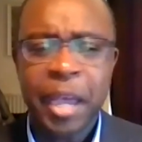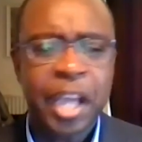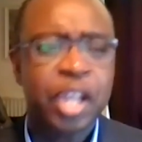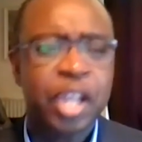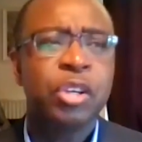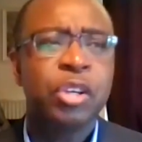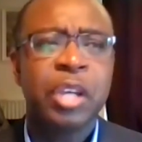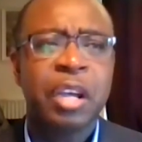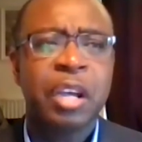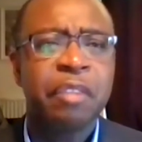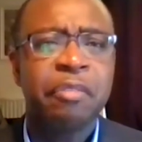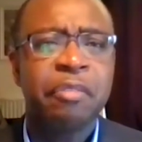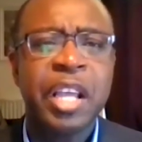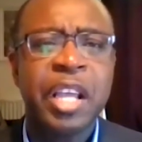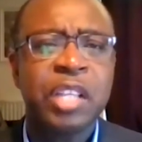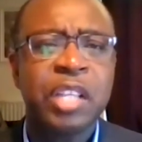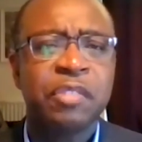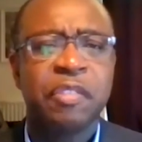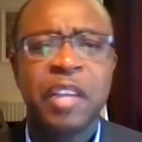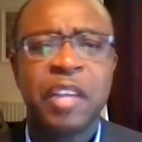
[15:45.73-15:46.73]
And you can
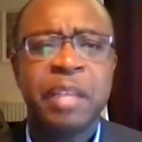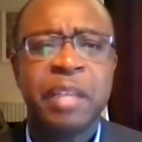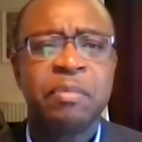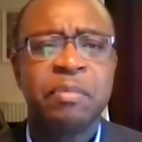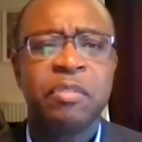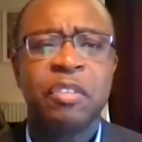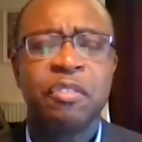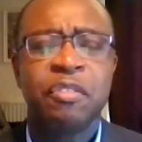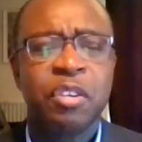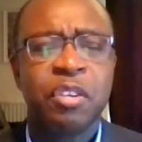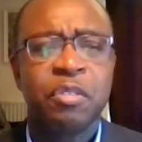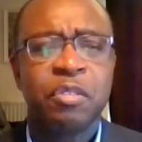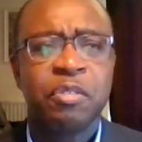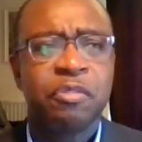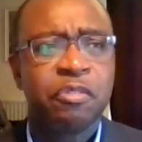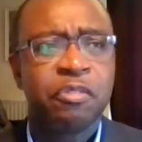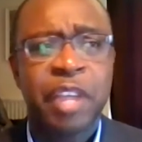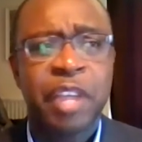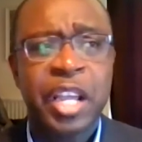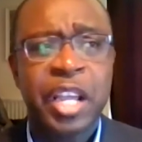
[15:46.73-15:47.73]
raise
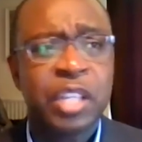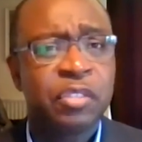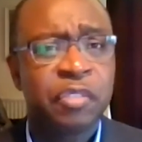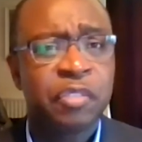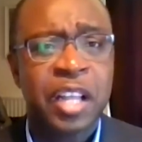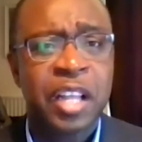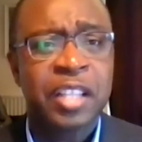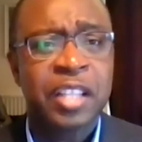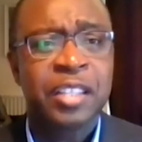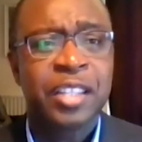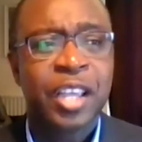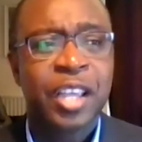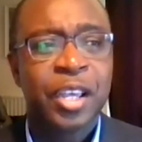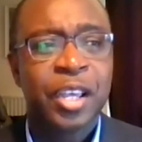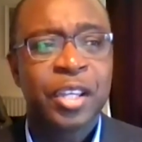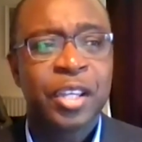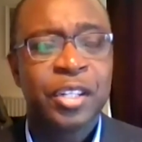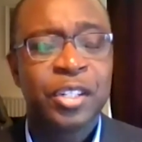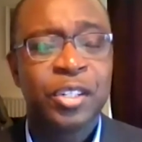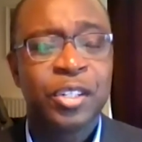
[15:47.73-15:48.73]
funds
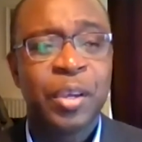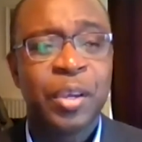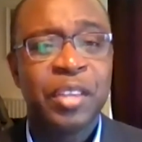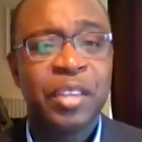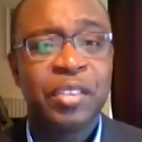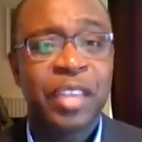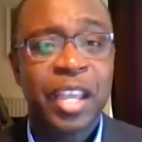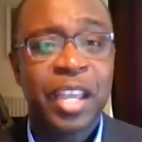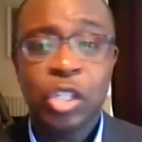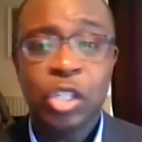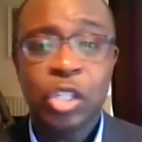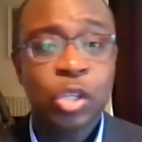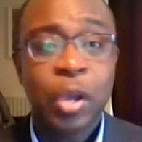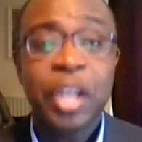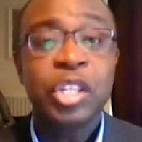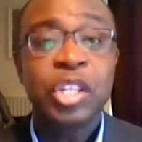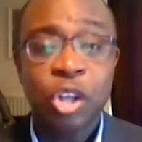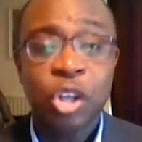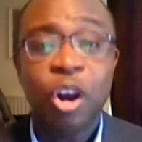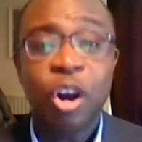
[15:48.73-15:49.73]
doing things you
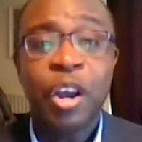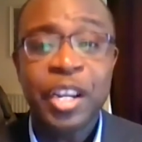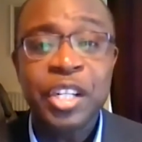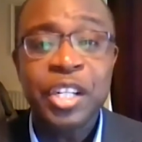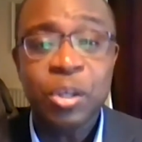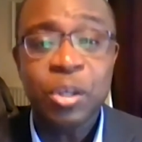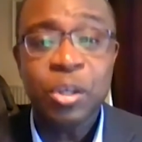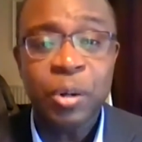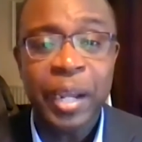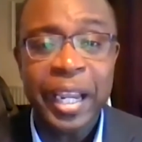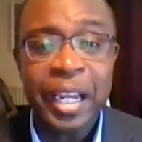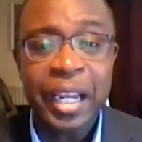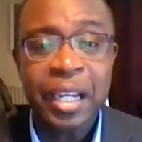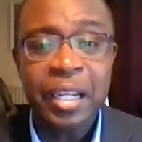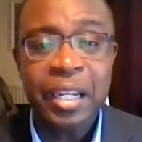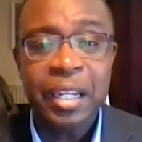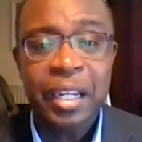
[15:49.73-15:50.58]
enjoy doing.